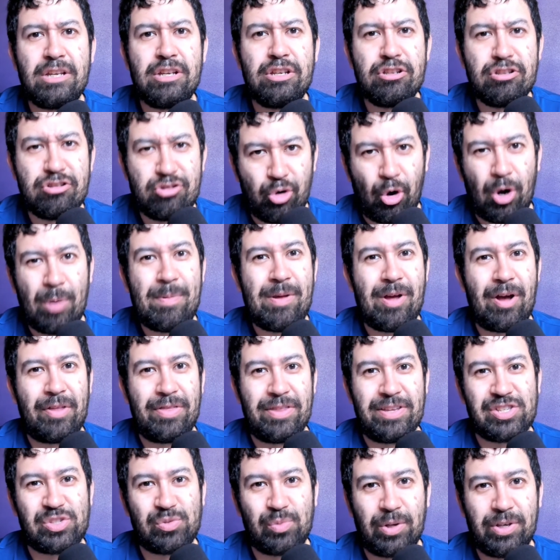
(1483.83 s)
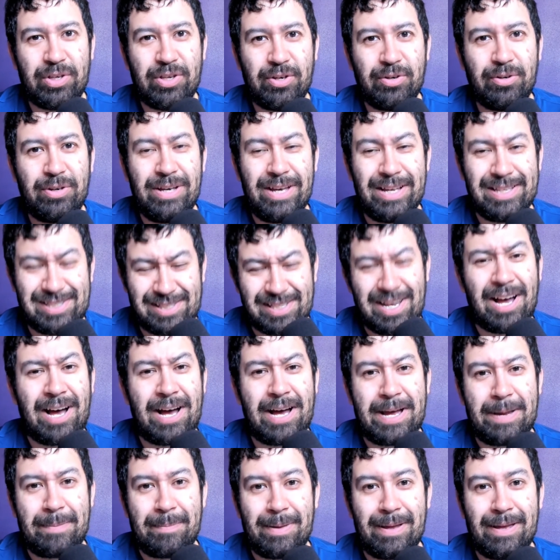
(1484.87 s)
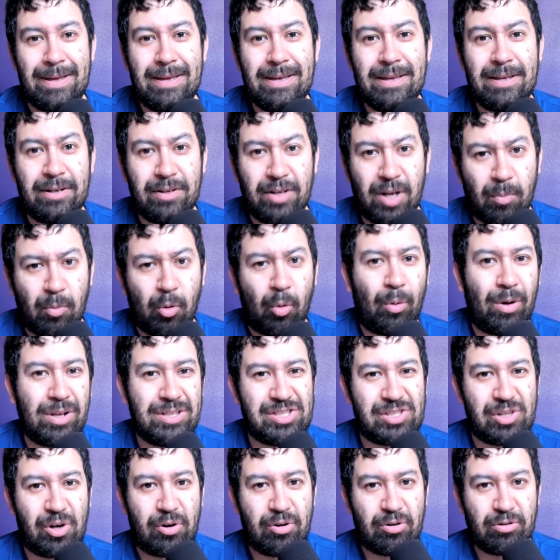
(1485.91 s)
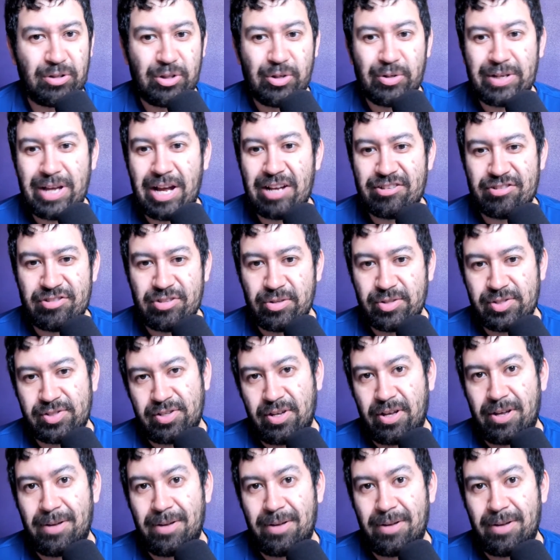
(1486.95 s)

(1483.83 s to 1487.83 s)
Join me on this, will you? It's time. Number one starter, Lukas Dostal.